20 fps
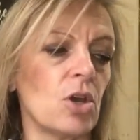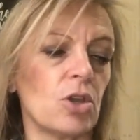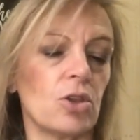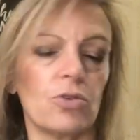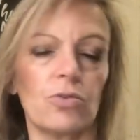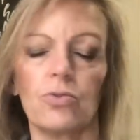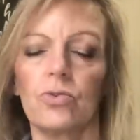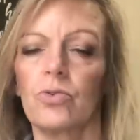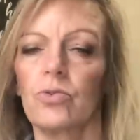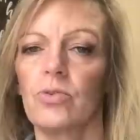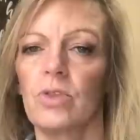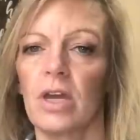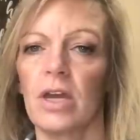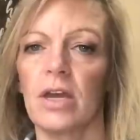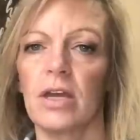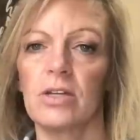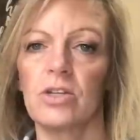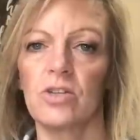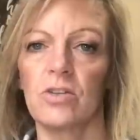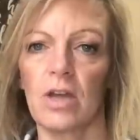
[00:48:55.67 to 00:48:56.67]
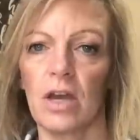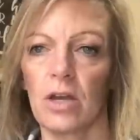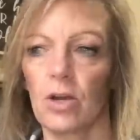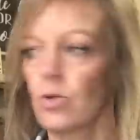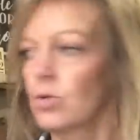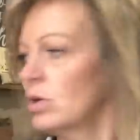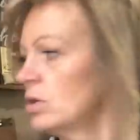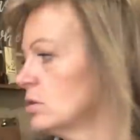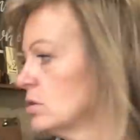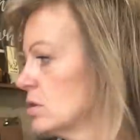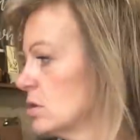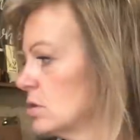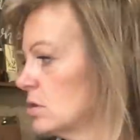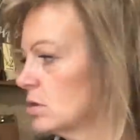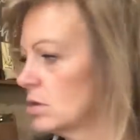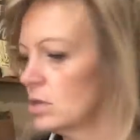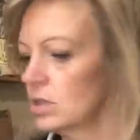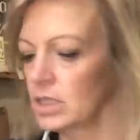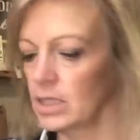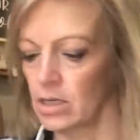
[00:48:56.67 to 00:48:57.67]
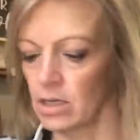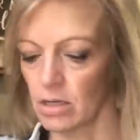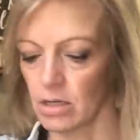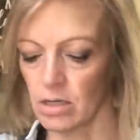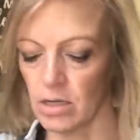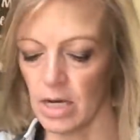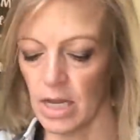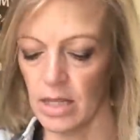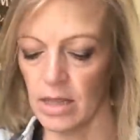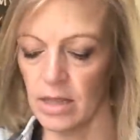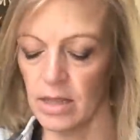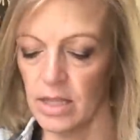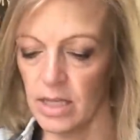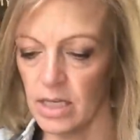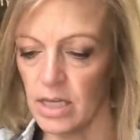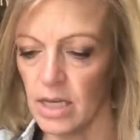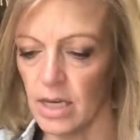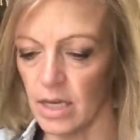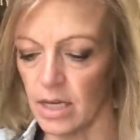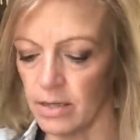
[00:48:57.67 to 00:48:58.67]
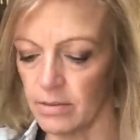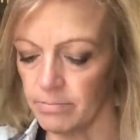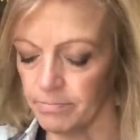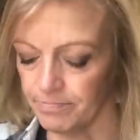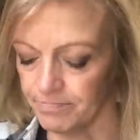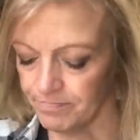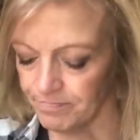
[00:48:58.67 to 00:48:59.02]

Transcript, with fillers: through the edge of that quilt leader. And then,